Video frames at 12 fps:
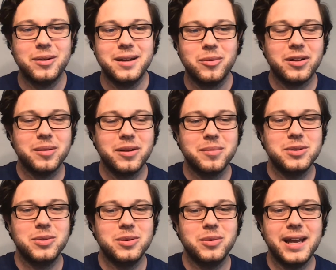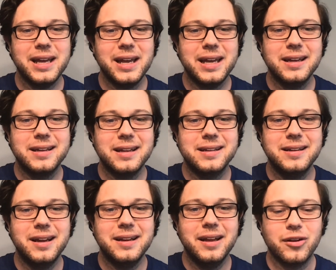and welcome to a,
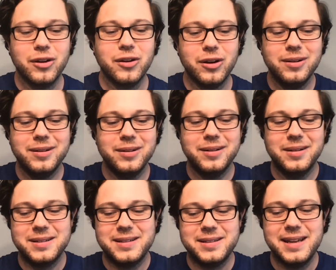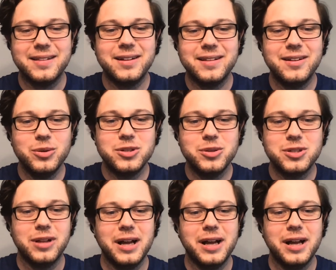another daily devotional.